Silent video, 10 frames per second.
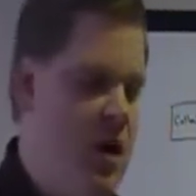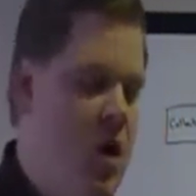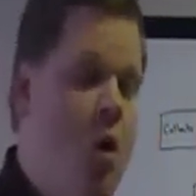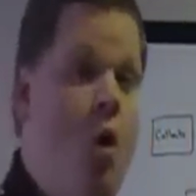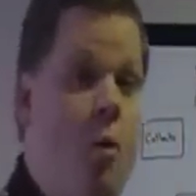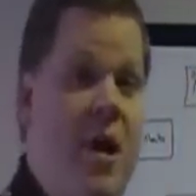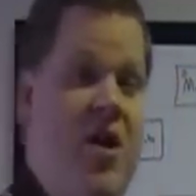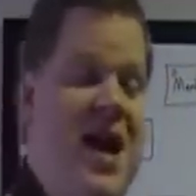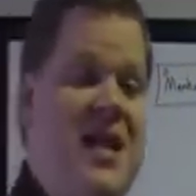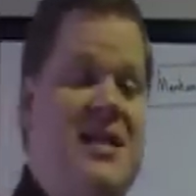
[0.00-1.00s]
Or better
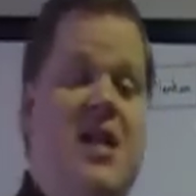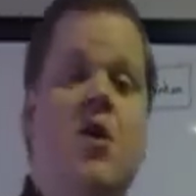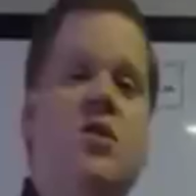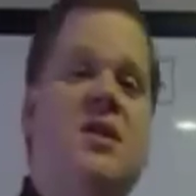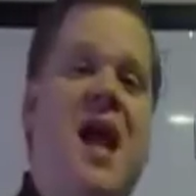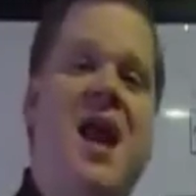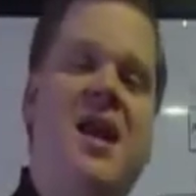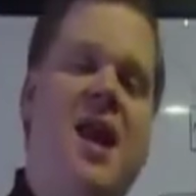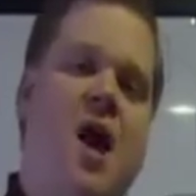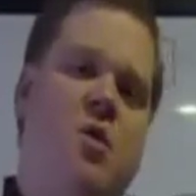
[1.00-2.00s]
yet, say, don't just edit
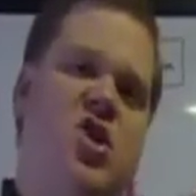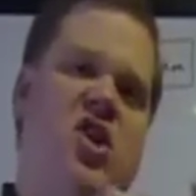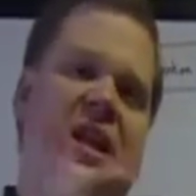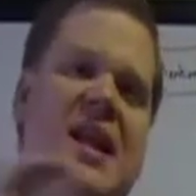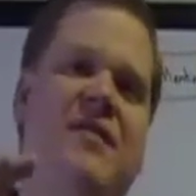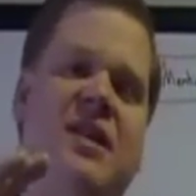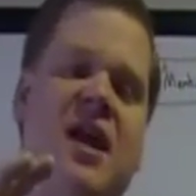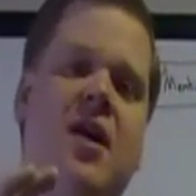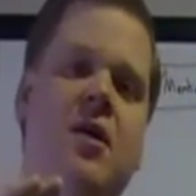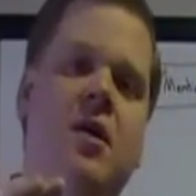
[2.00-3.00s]
it. I want you to leave it
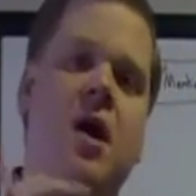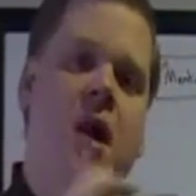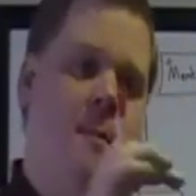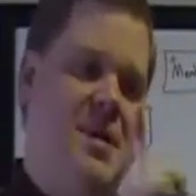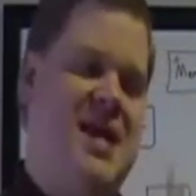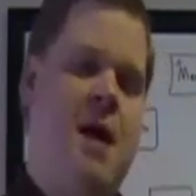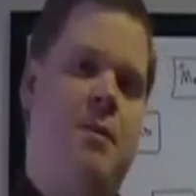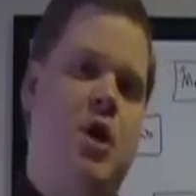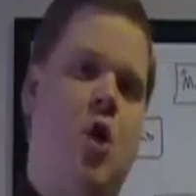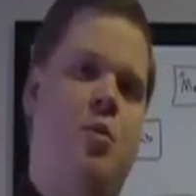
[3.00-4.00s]
there, but down
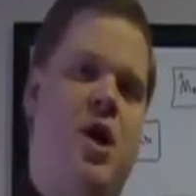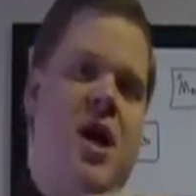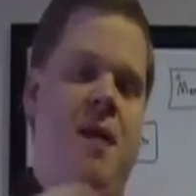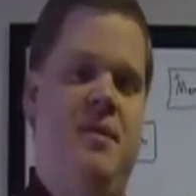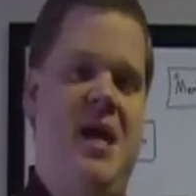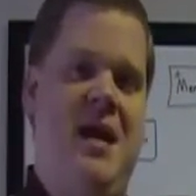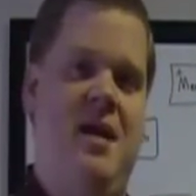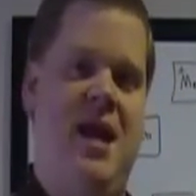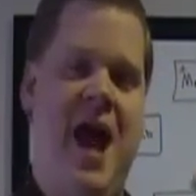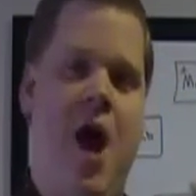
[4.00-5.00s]
below put an update
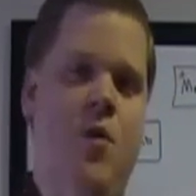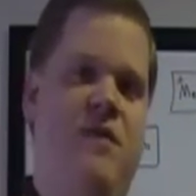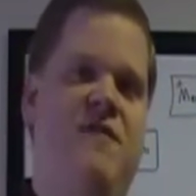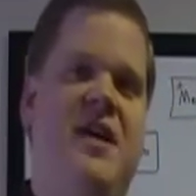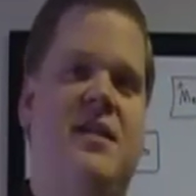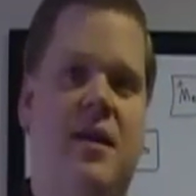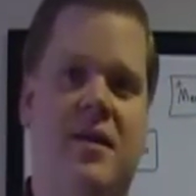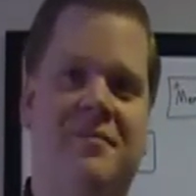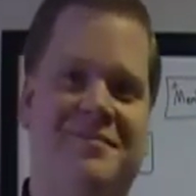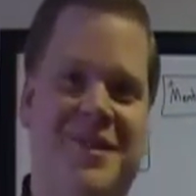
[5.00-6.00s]
and how we fixed it,
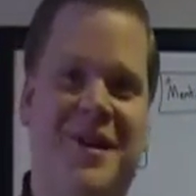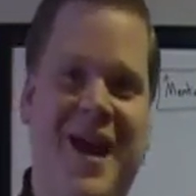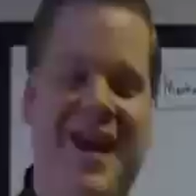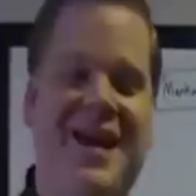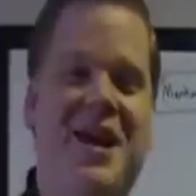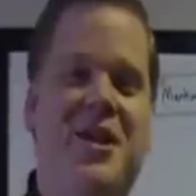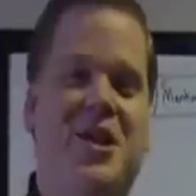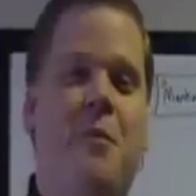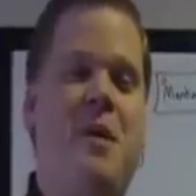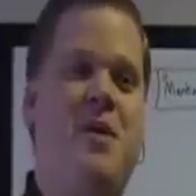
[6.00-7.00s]
okay? So
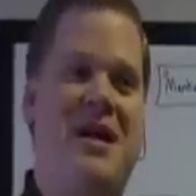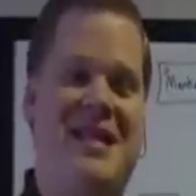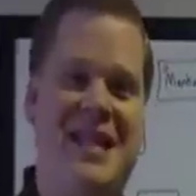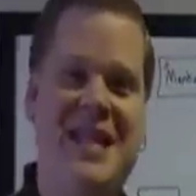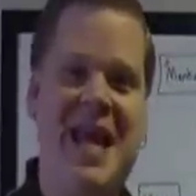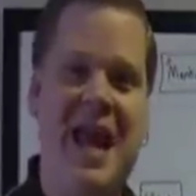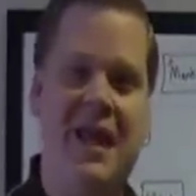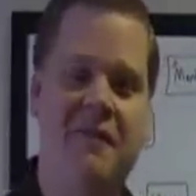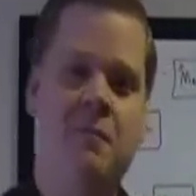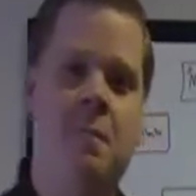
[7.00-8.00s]
people can see the
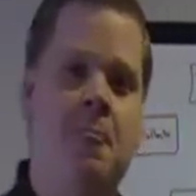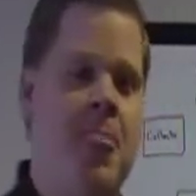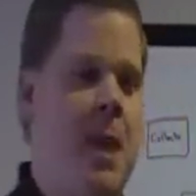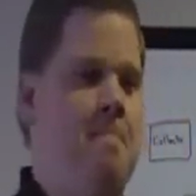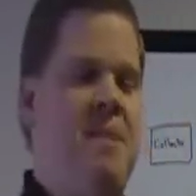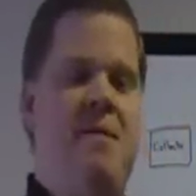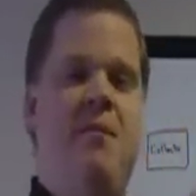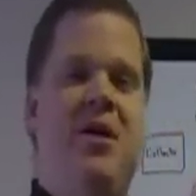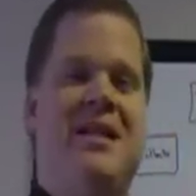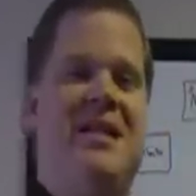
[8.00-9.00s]
negative, and people
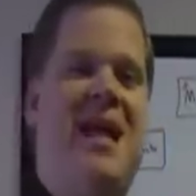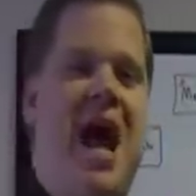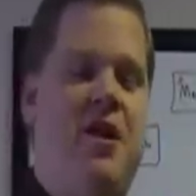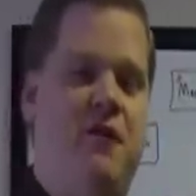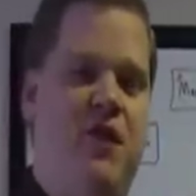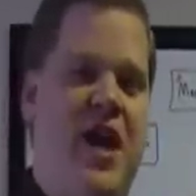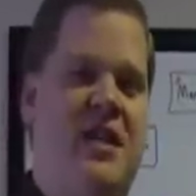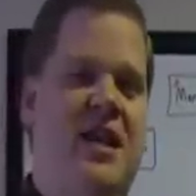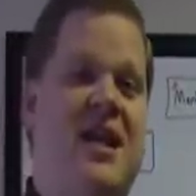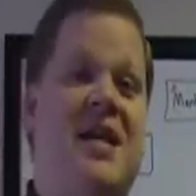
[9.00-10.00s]
can see how you fixed it,
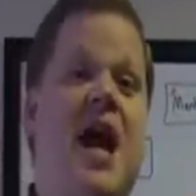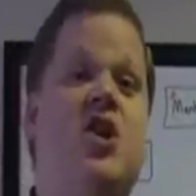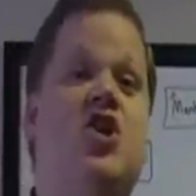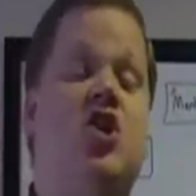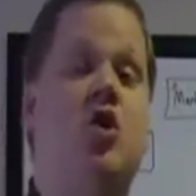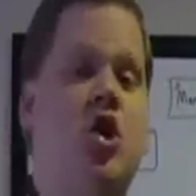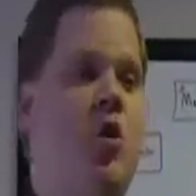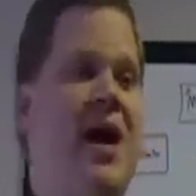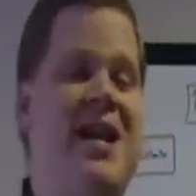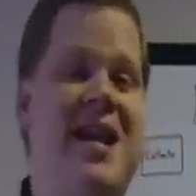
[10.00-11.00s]
because I assure you,
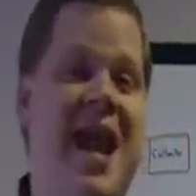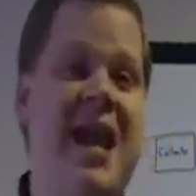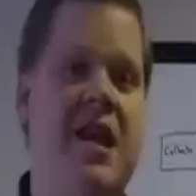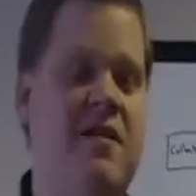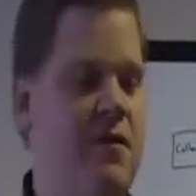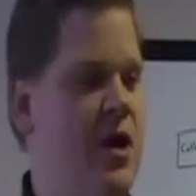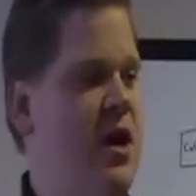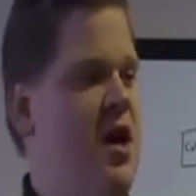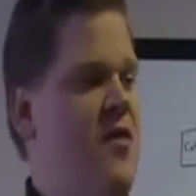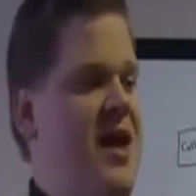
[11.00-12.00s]
a negative
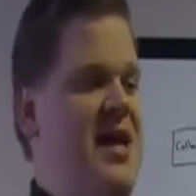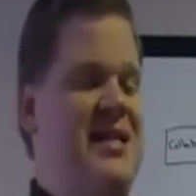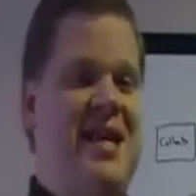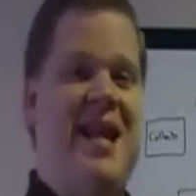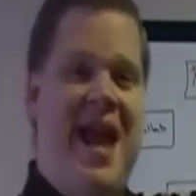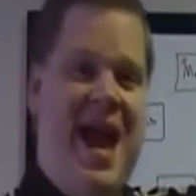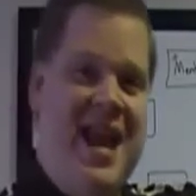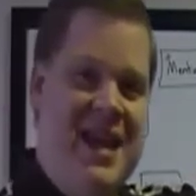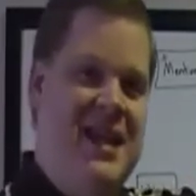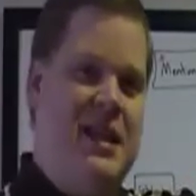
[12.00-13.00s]
that is then
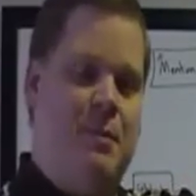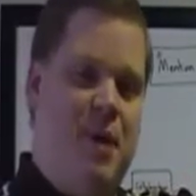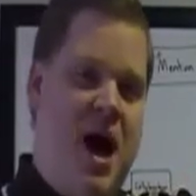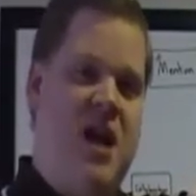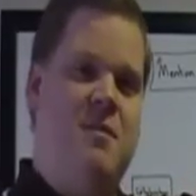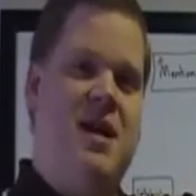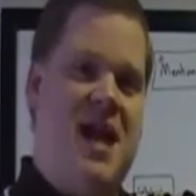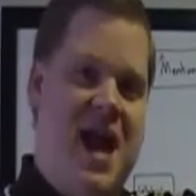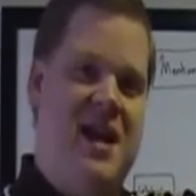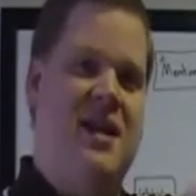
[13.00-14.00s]
edited at the bottom and
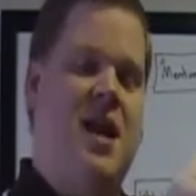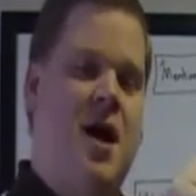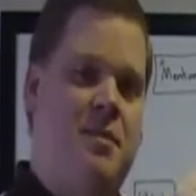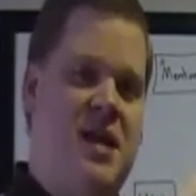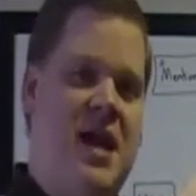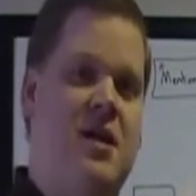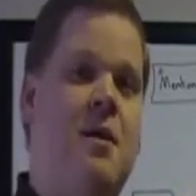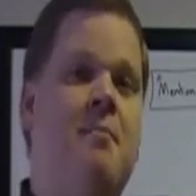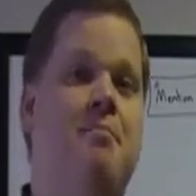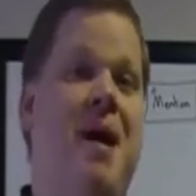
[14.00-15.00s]
added an update
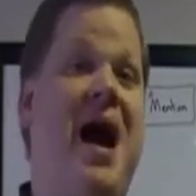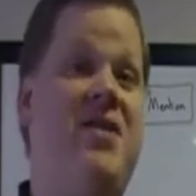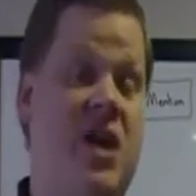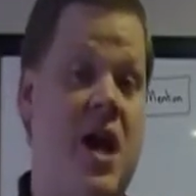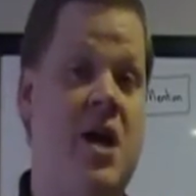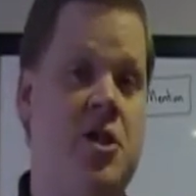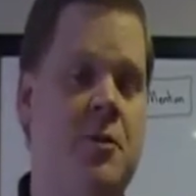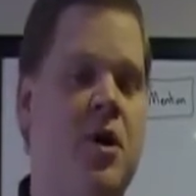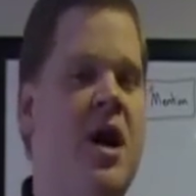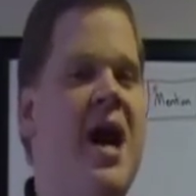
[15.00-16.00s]
by the
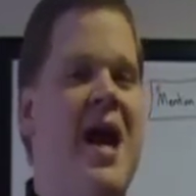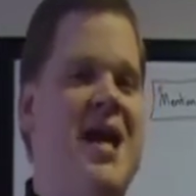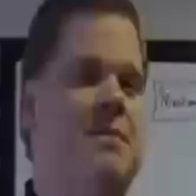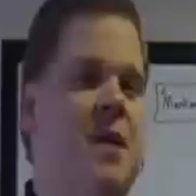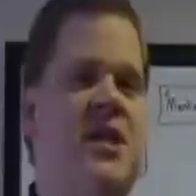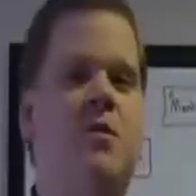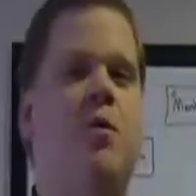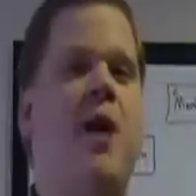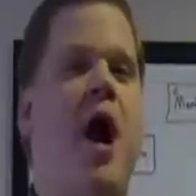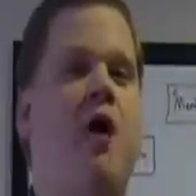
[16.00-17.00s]
customer is much more
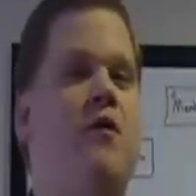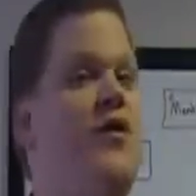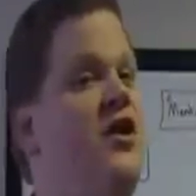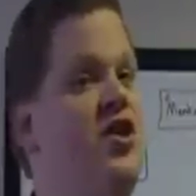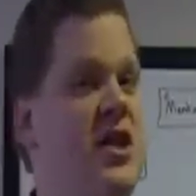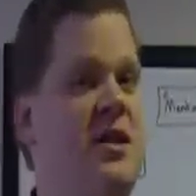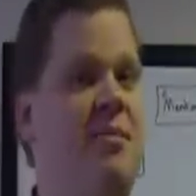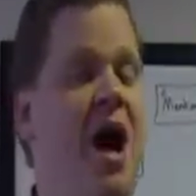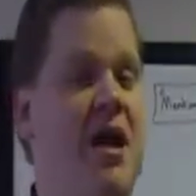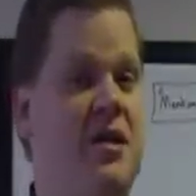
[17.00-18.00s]
powerful than just a
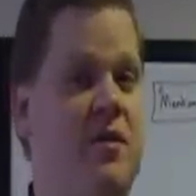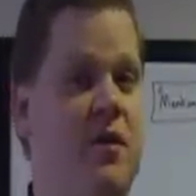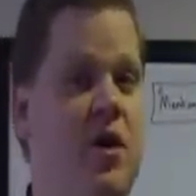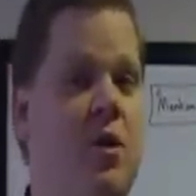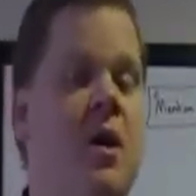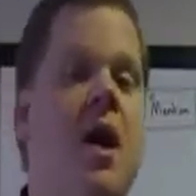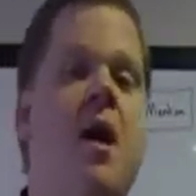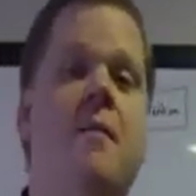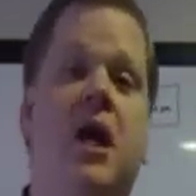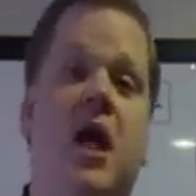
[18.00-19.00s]
positive review,
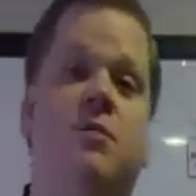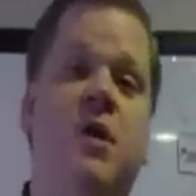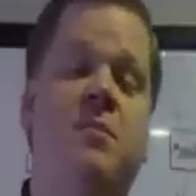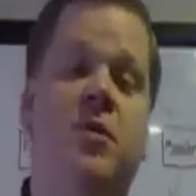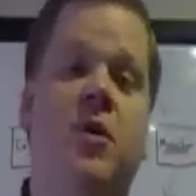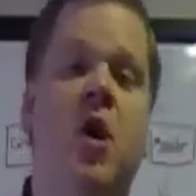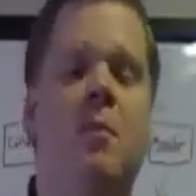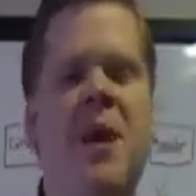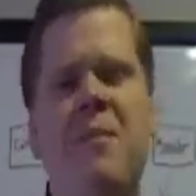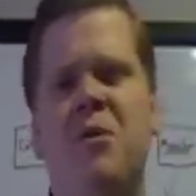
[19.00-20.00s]
because people
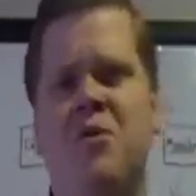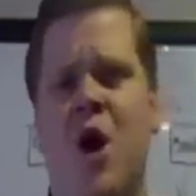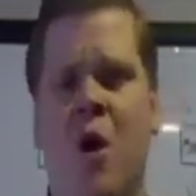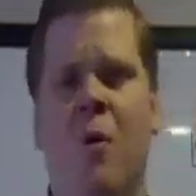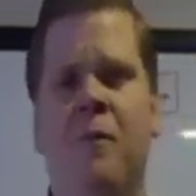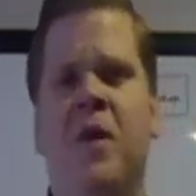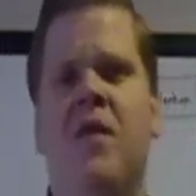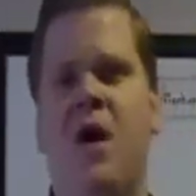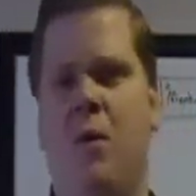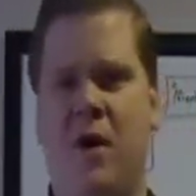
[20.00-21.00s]
know
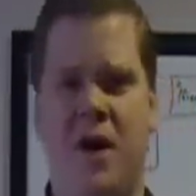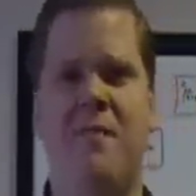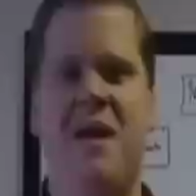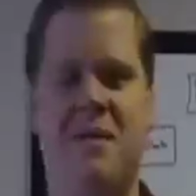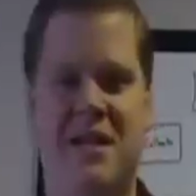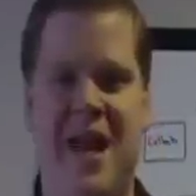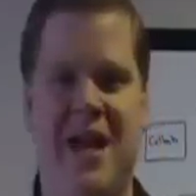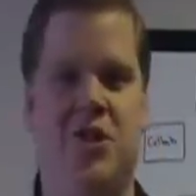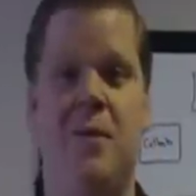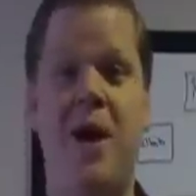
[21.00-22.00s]
that we're going to make mistakes.
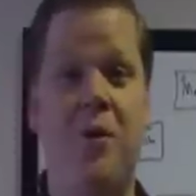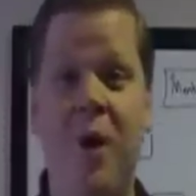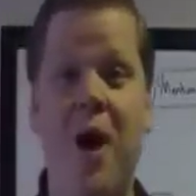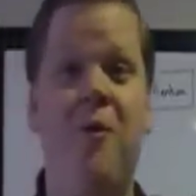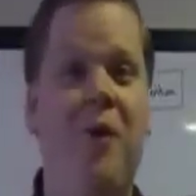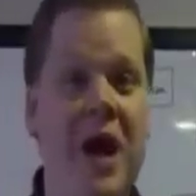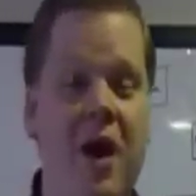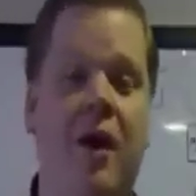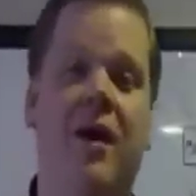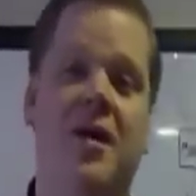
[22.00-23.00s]
No matter what, we
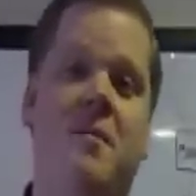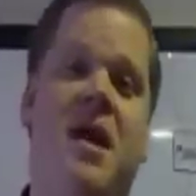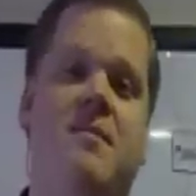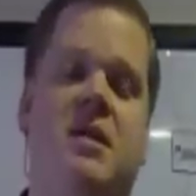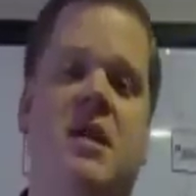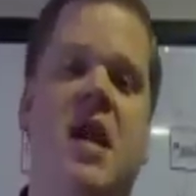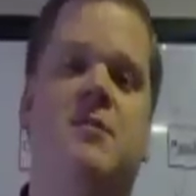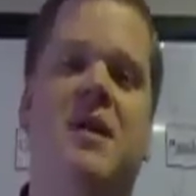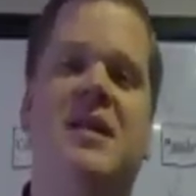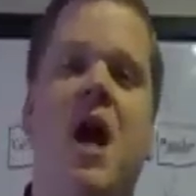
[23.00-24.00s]
are going to make mistakes,
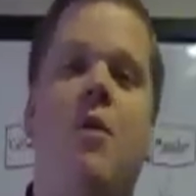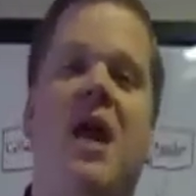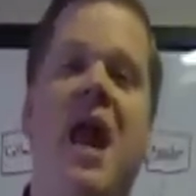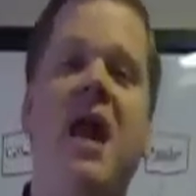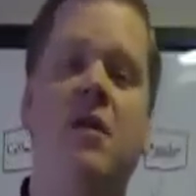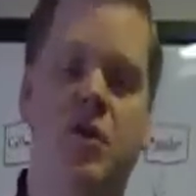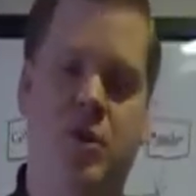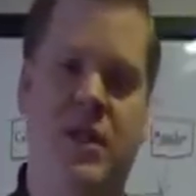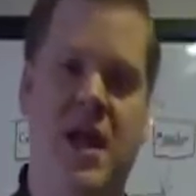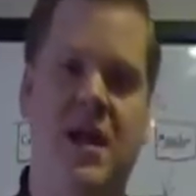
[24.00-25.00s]
but it's how we handle those
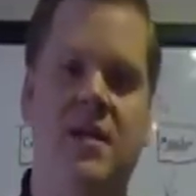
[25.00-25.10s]
mistakes